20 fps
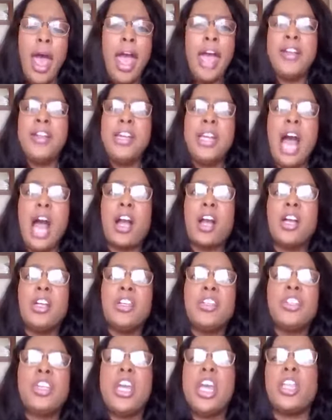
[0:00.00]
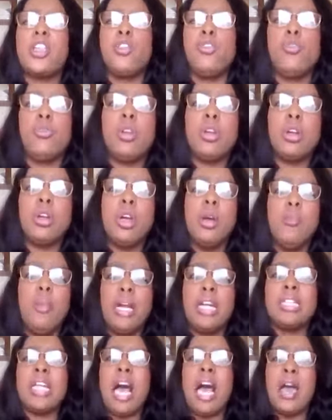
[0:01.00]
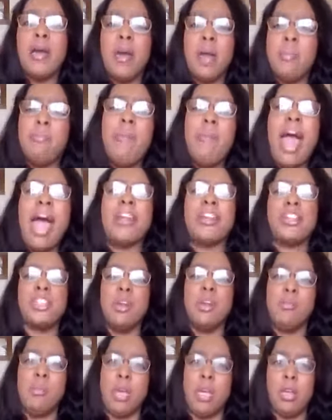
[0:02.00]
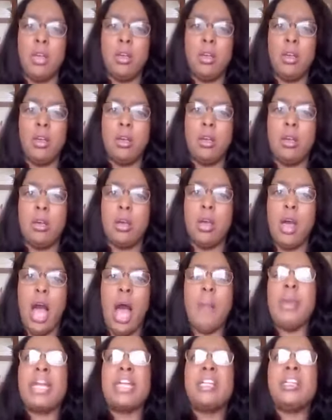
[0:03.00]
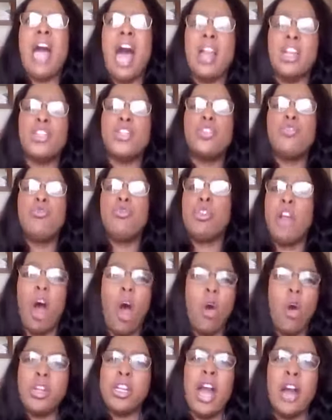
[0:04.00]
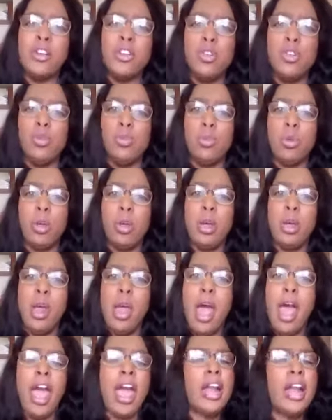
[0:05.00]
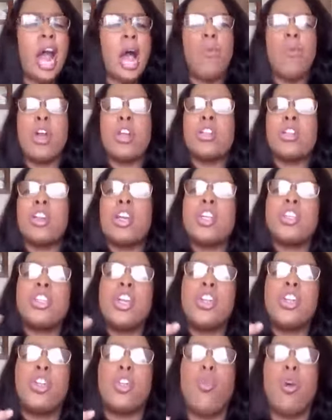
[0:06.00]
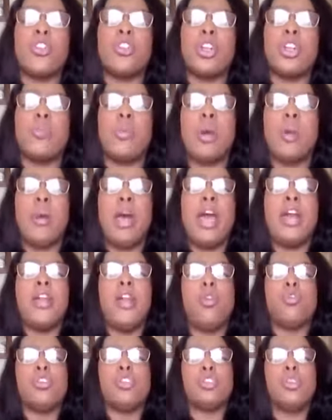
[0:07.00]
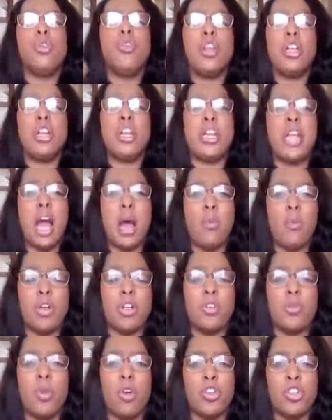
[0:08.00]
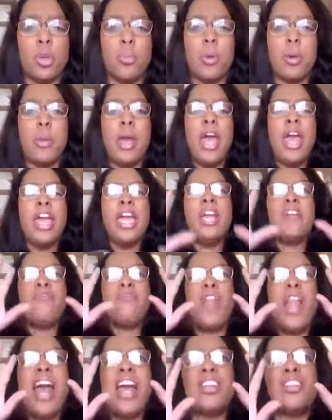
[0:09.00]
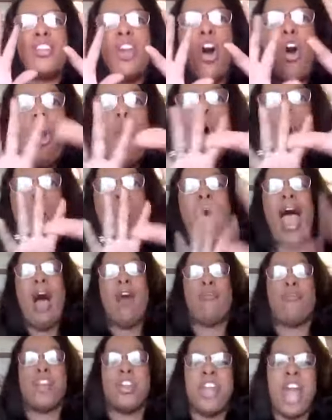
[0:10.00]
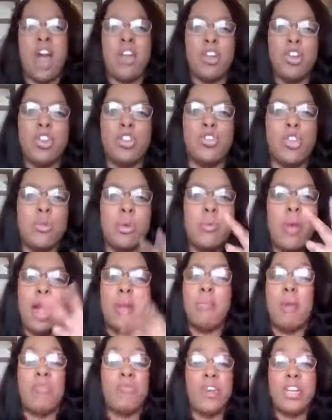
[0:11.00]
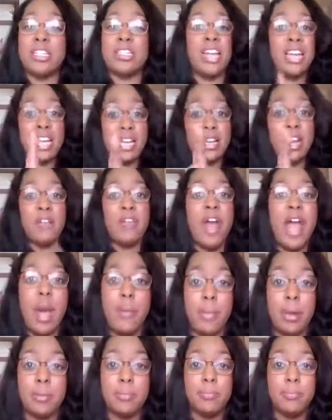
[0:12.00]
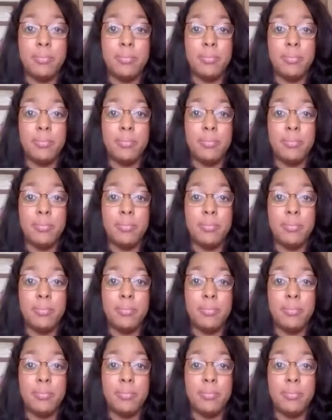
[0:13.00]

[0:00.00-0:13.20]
And then I continued because I, it matters to me. I'm acknowledging you in all that I do. And I went to continue to worship him. And no sooner than I went to worship him, he flashed the whole outfit down to the jewelry right in my face. That had never happened.